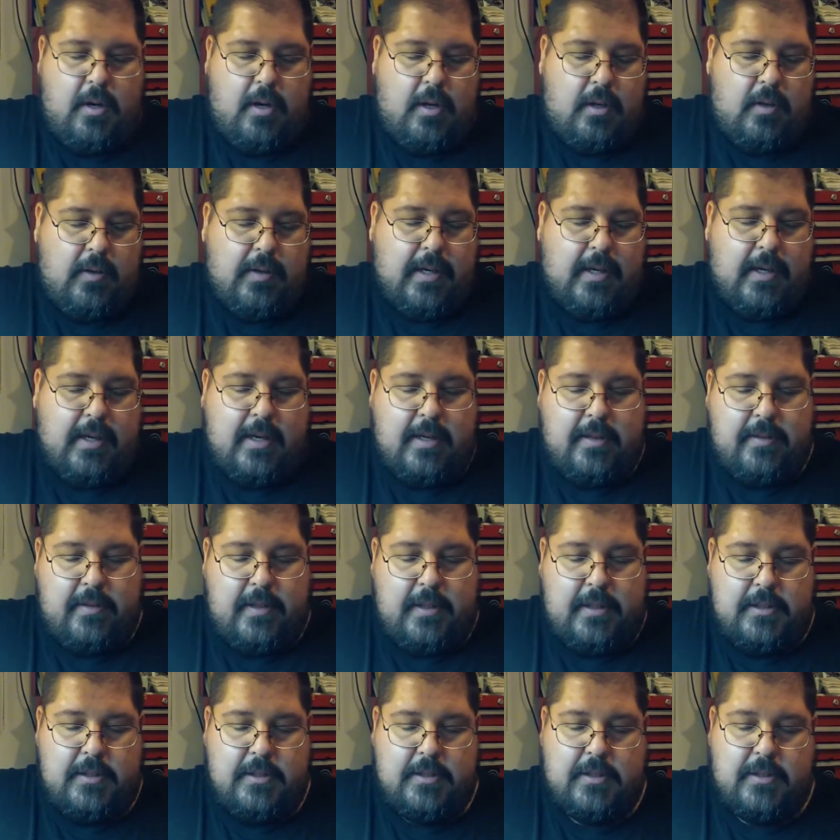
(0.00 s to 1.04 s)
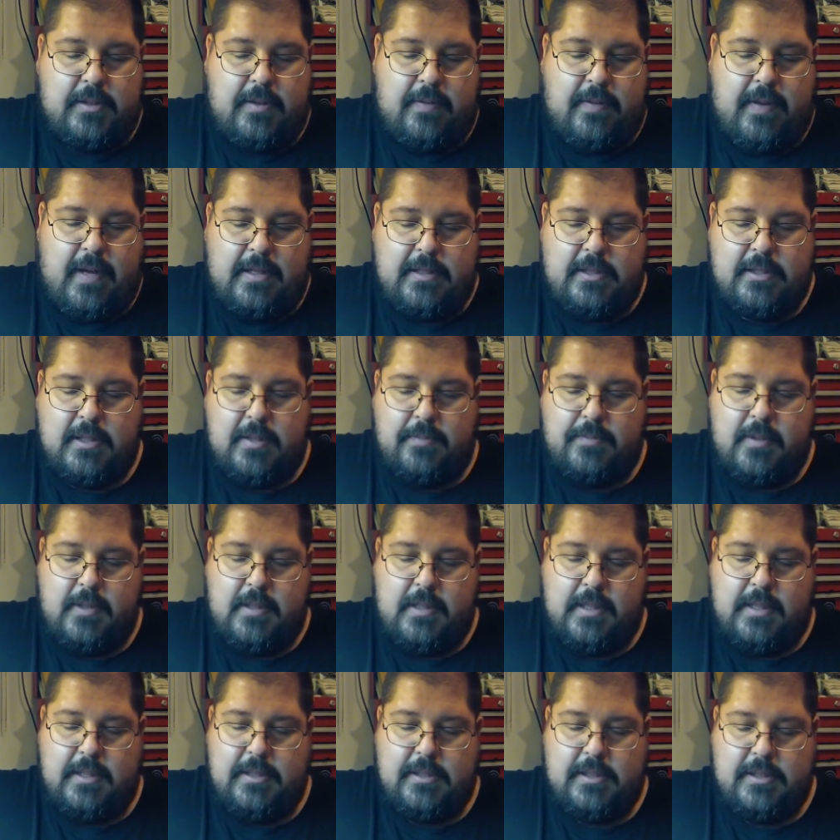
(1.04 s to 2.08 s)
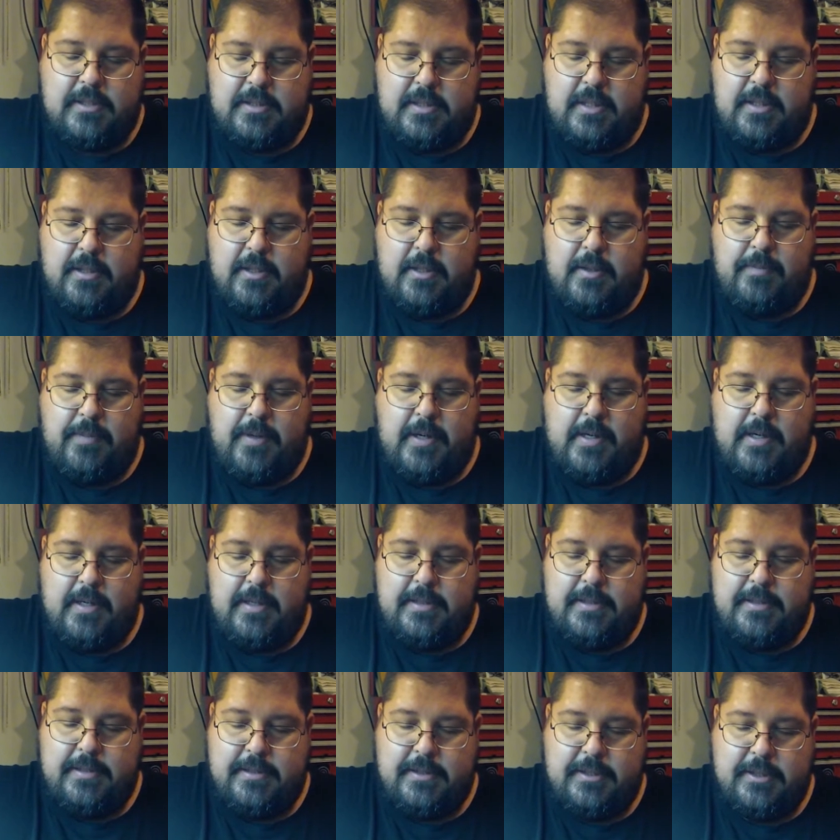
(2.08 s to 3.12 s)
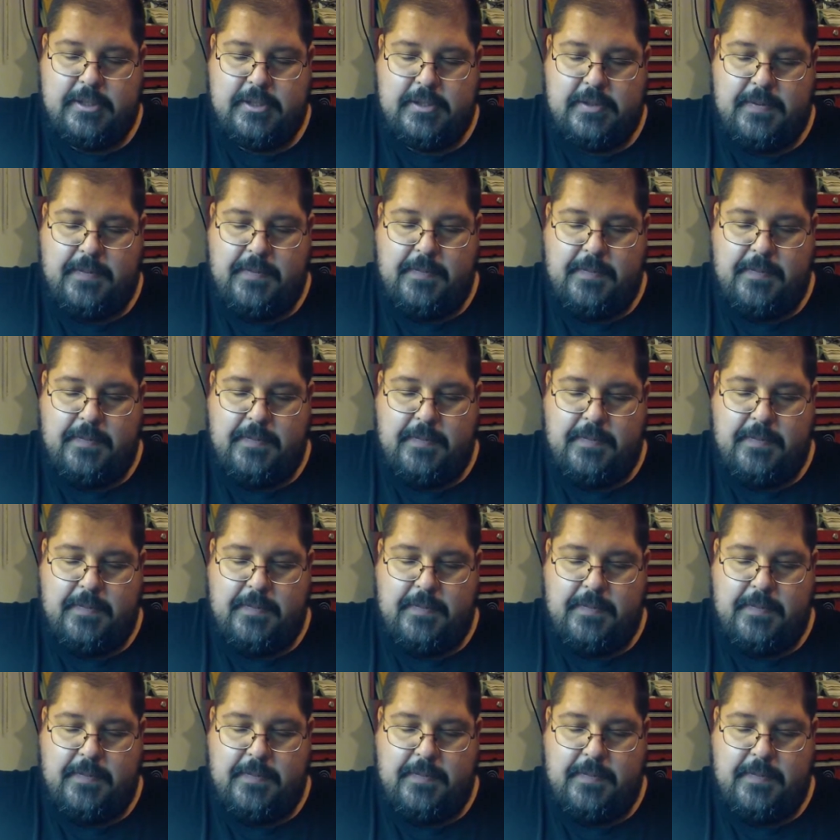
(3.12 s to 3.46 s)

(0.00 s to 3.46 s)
looking at these, that's something to consider, because